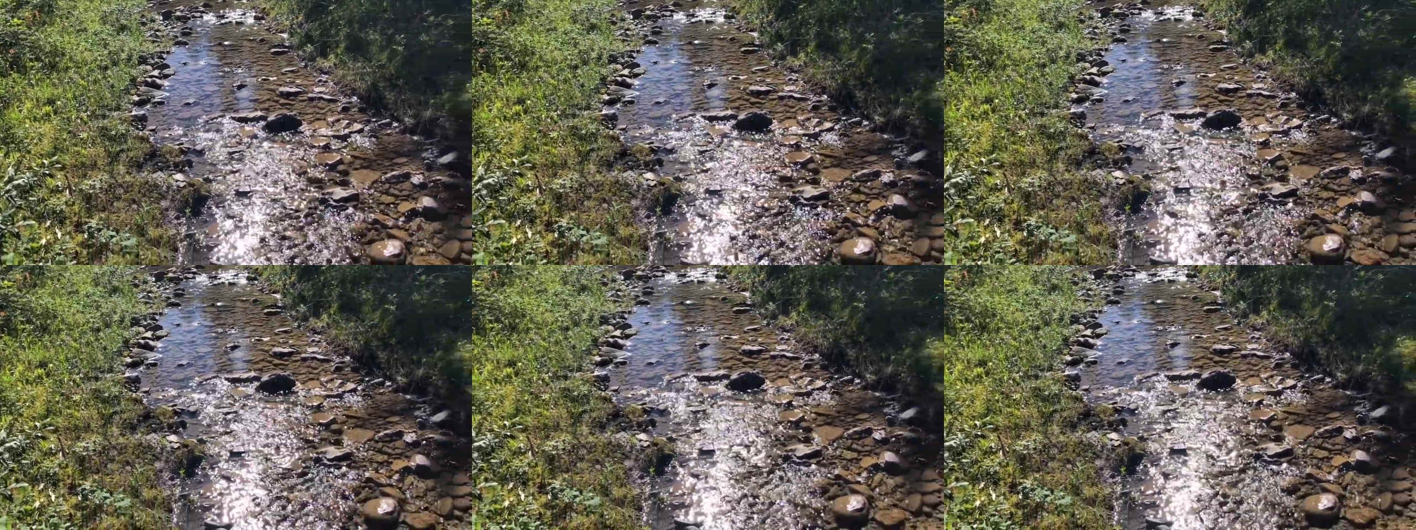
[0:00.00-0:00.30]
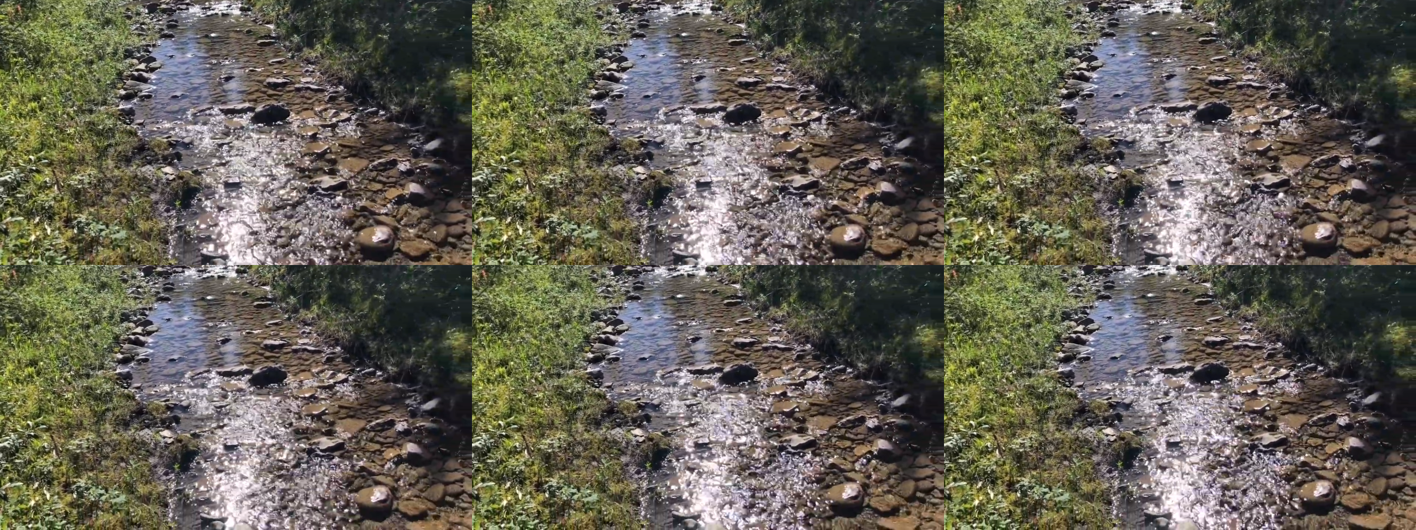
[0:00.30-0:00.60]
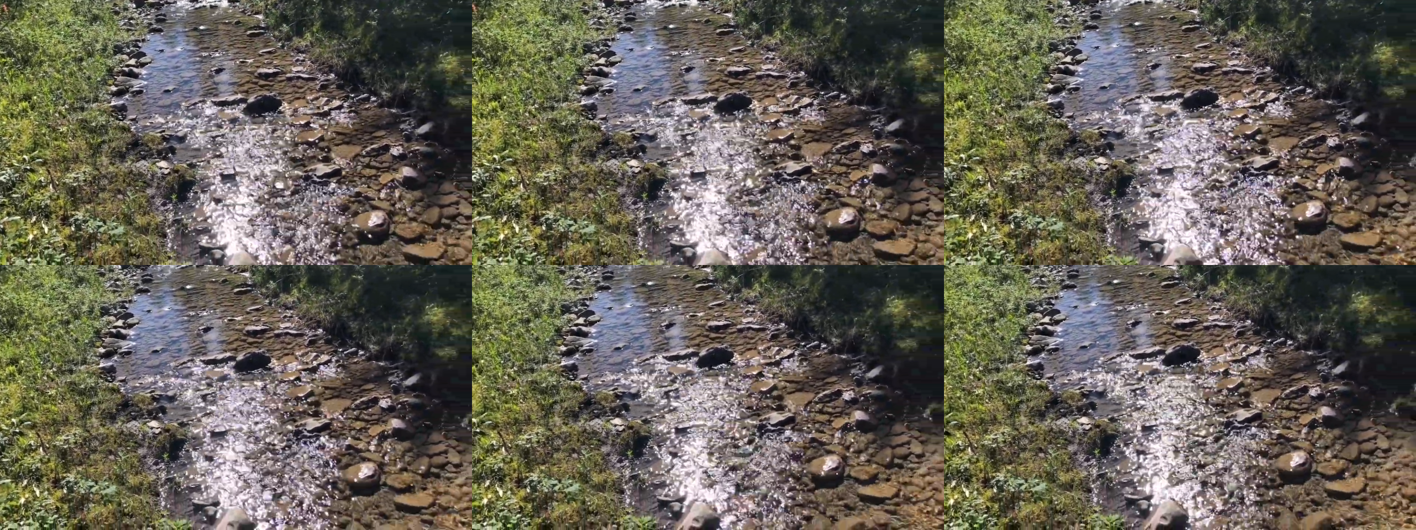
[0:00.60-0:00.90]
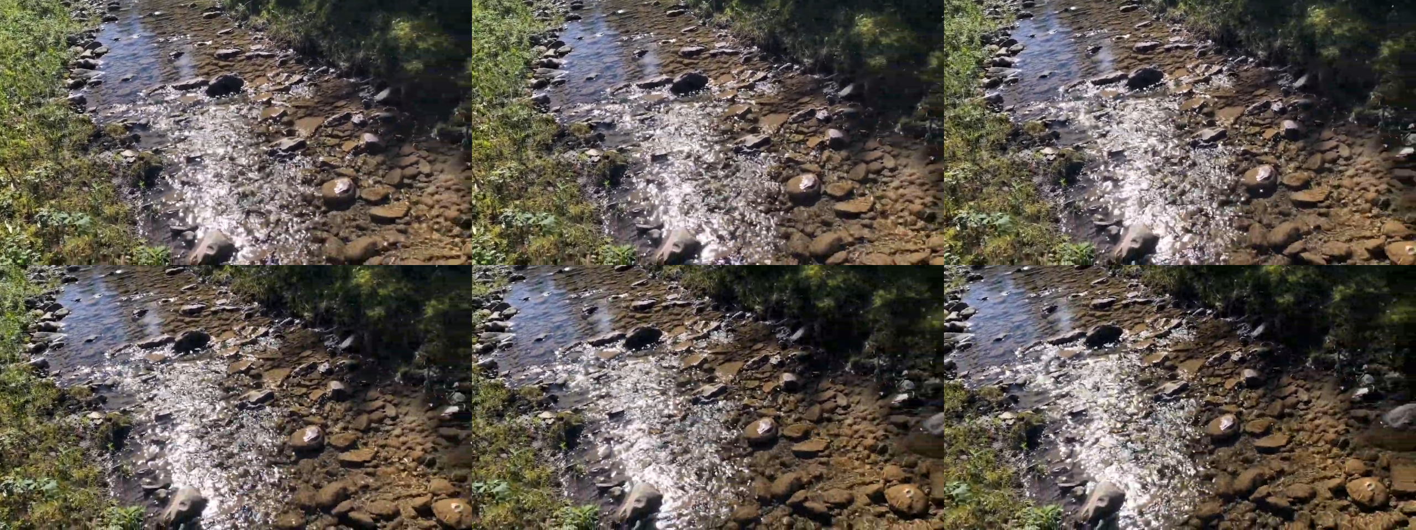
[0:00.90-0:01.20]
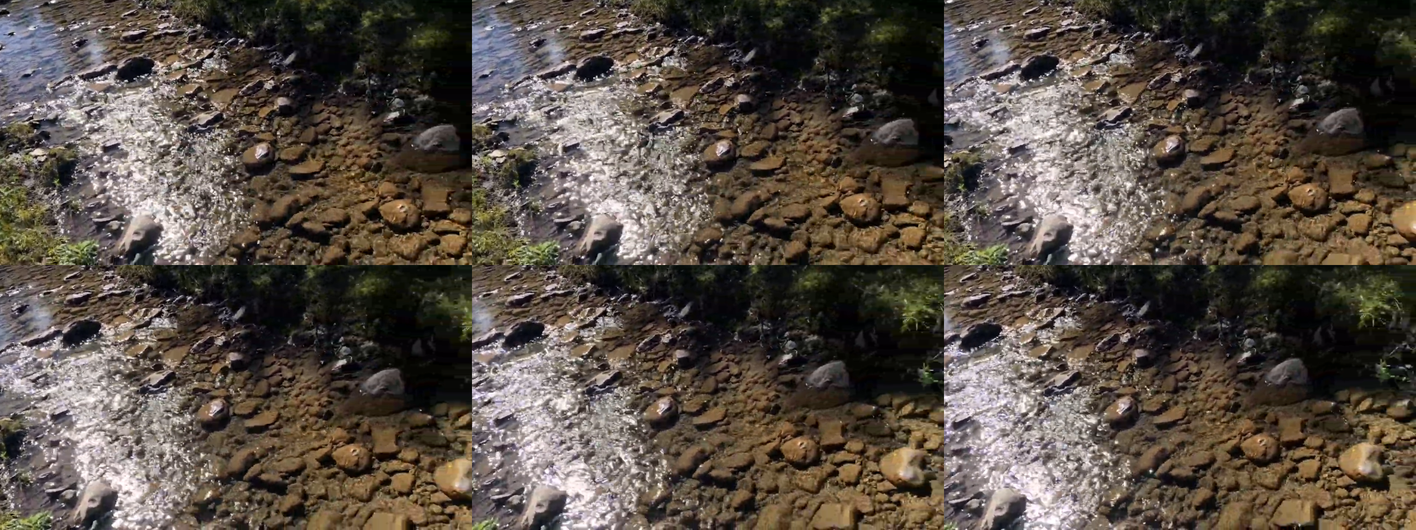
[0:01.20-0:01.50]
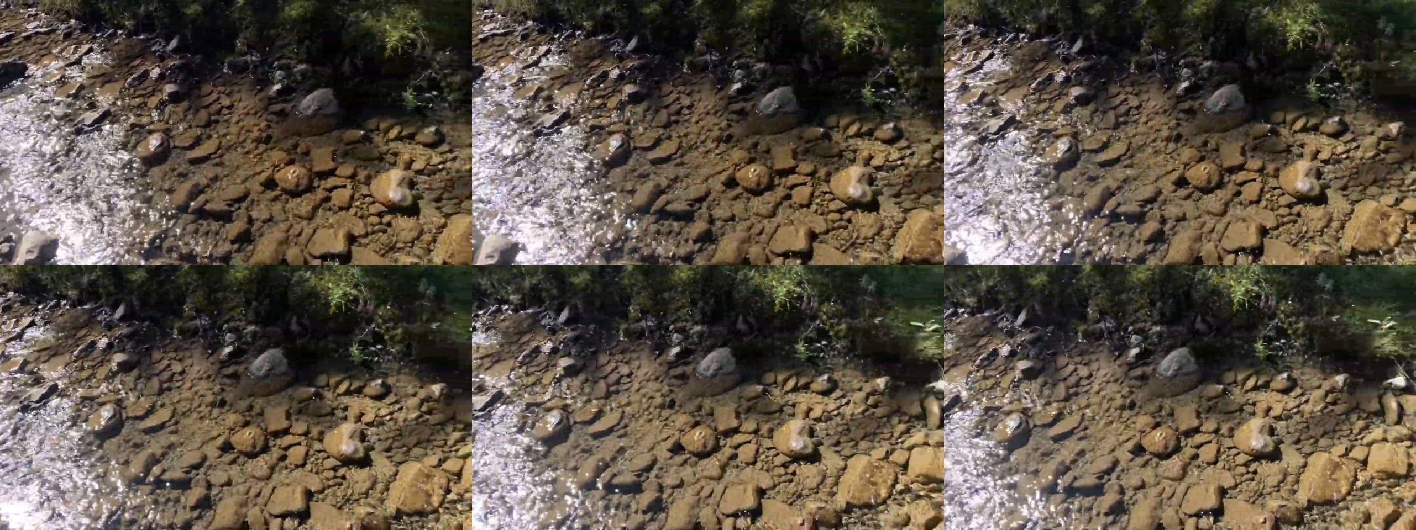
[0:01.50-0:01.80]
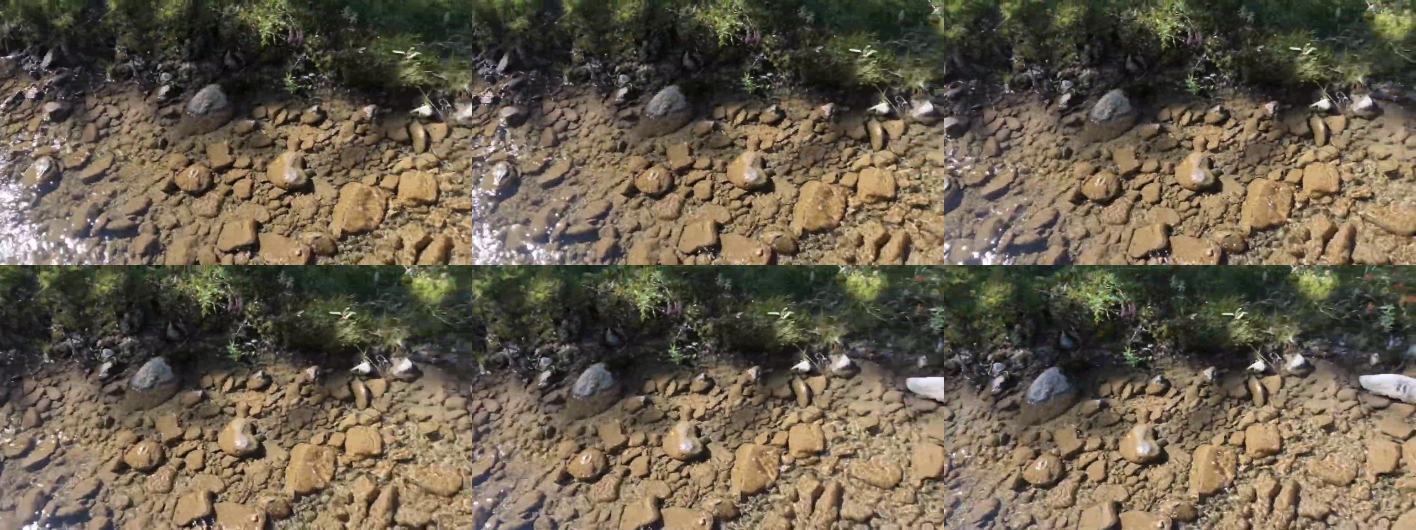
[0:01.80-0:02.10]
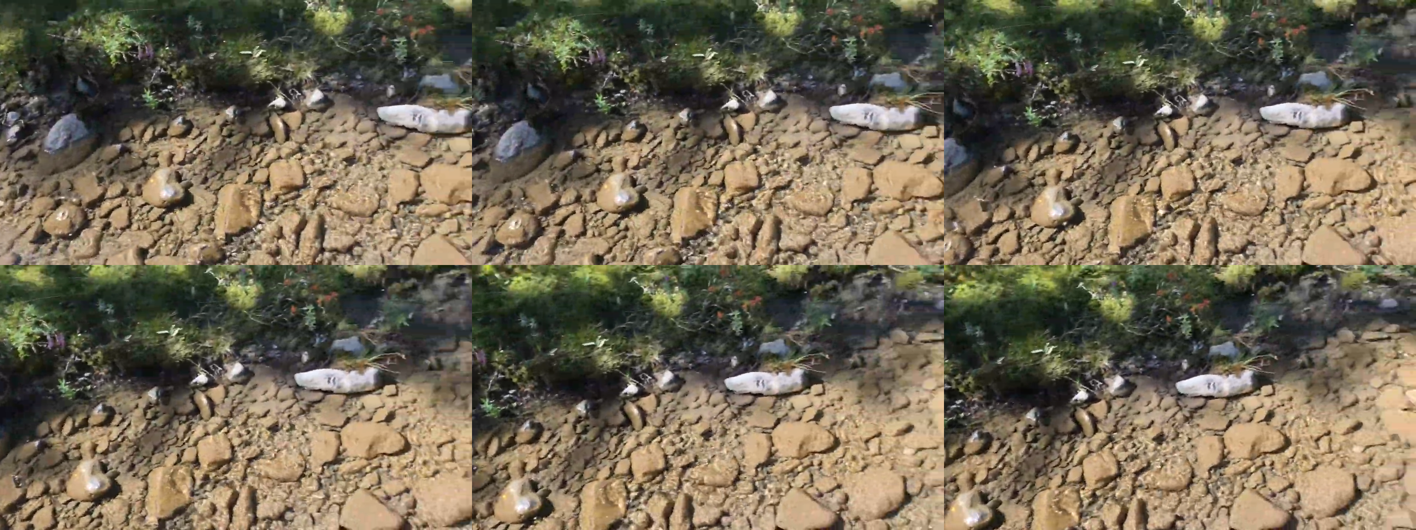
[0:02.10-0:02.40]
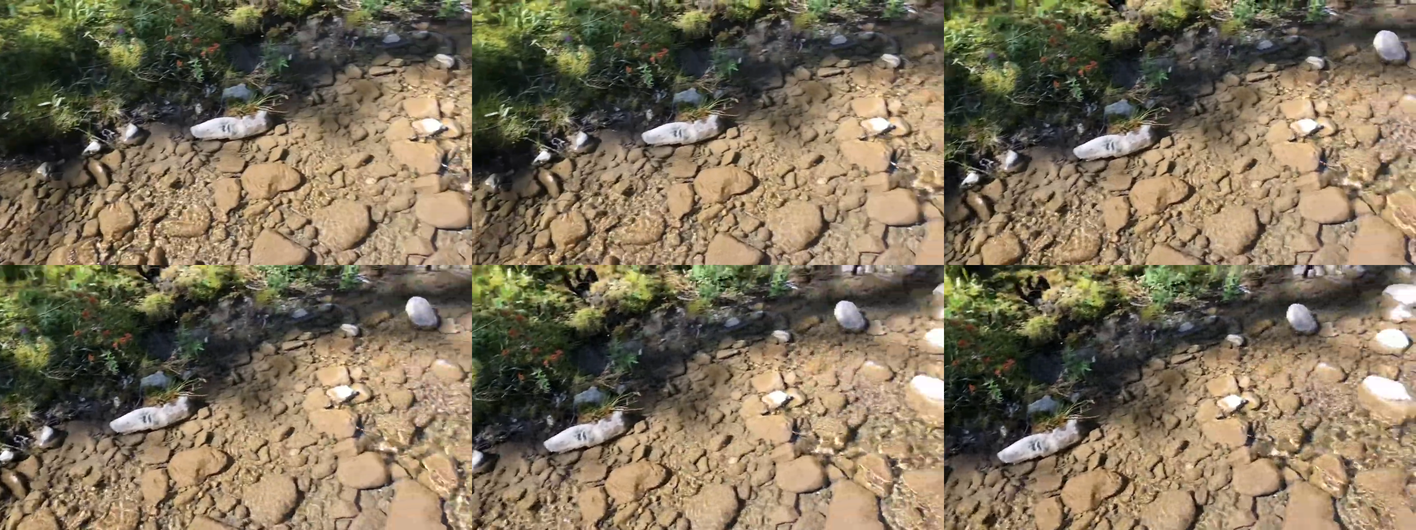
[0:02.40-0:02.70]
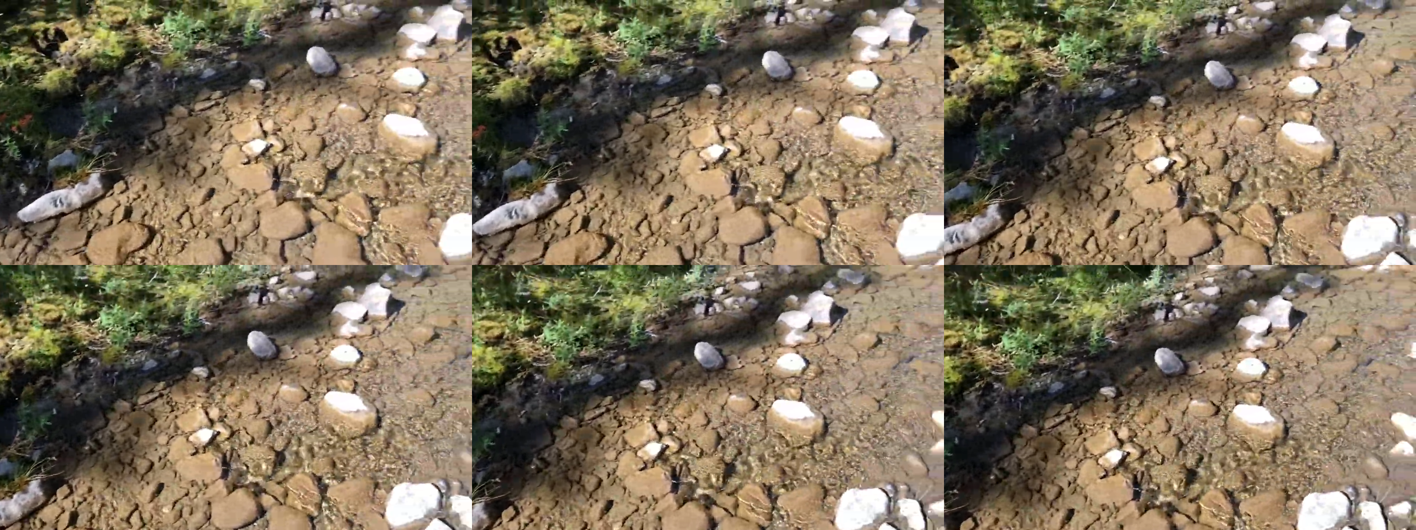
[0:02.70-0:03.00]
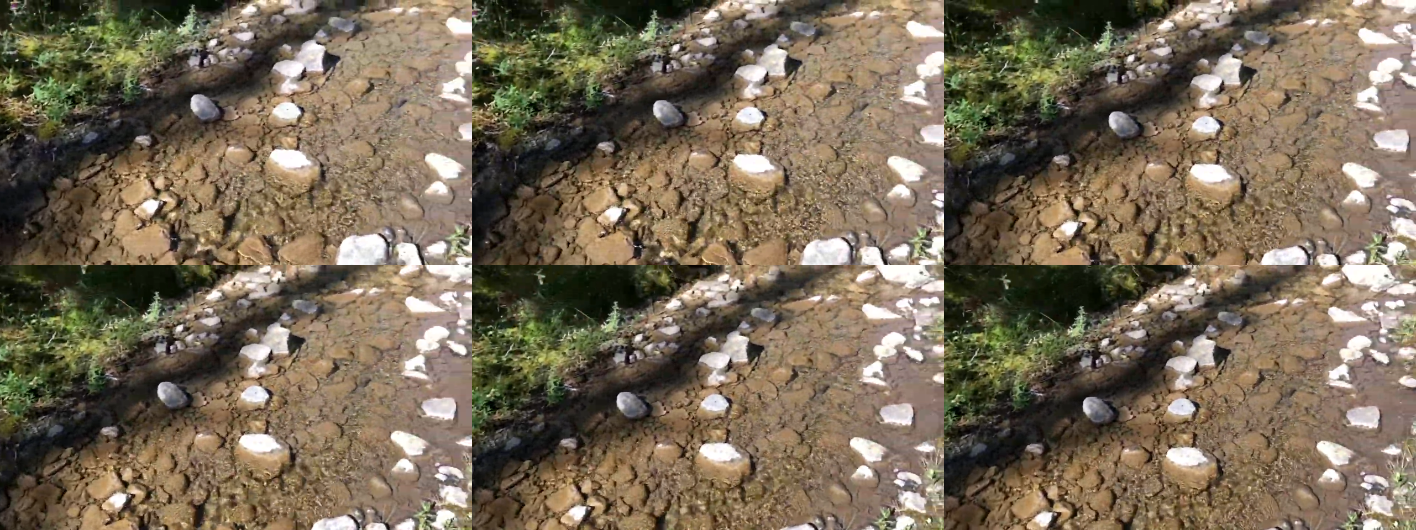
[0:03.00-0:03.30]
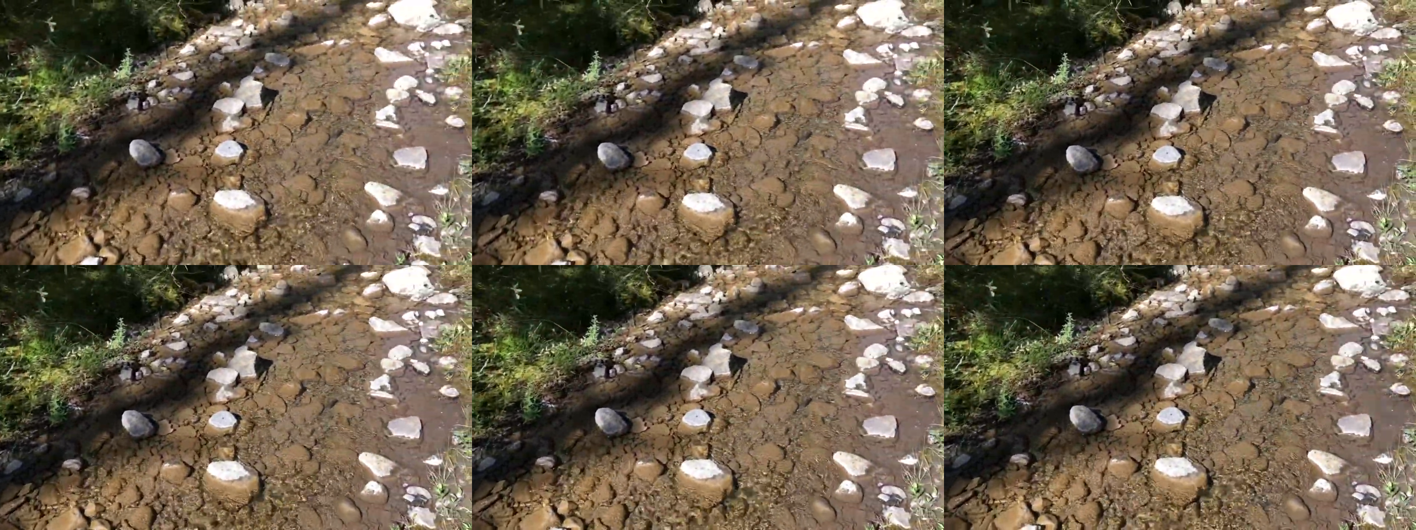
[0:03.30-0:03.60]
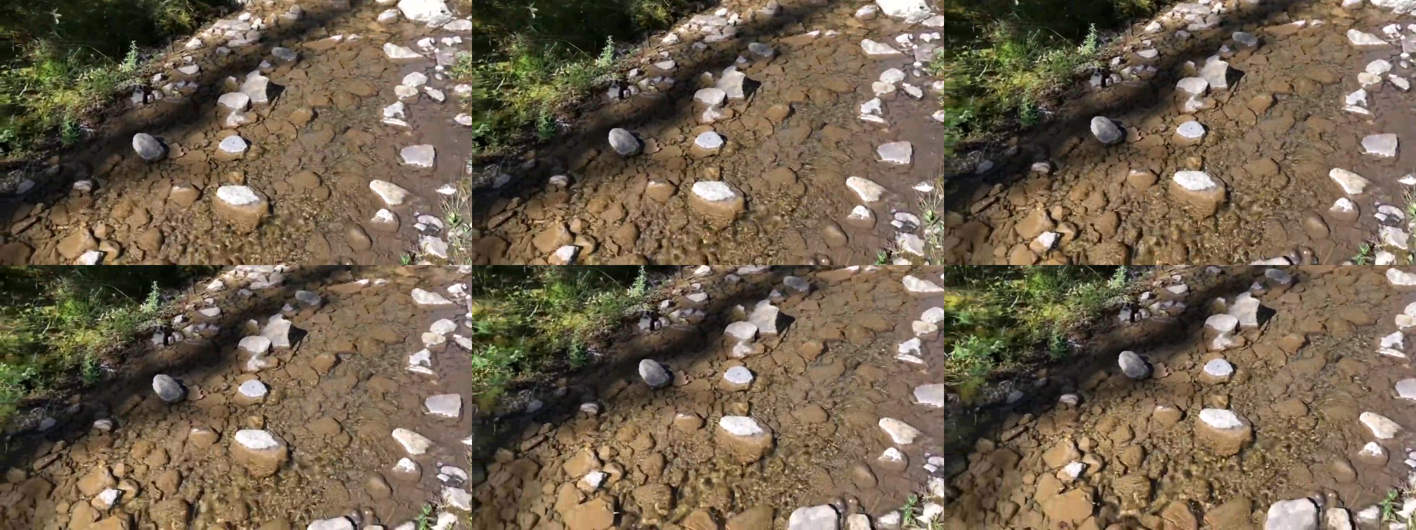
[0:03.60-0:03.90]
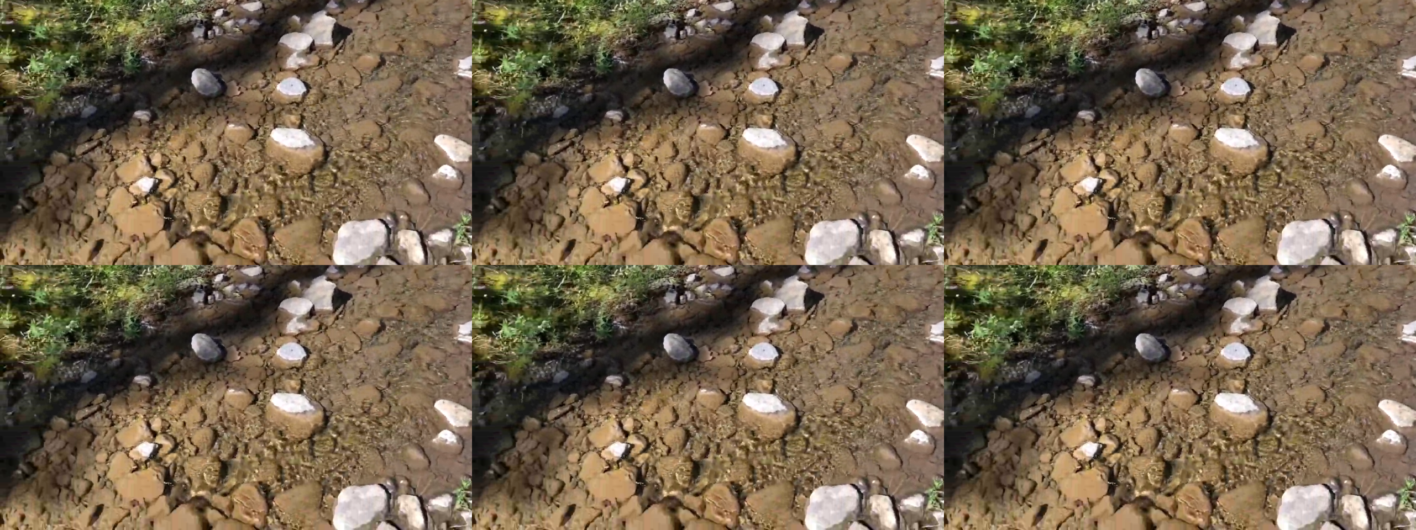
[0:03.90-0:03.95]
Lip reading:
Nobody's mouth can be seen.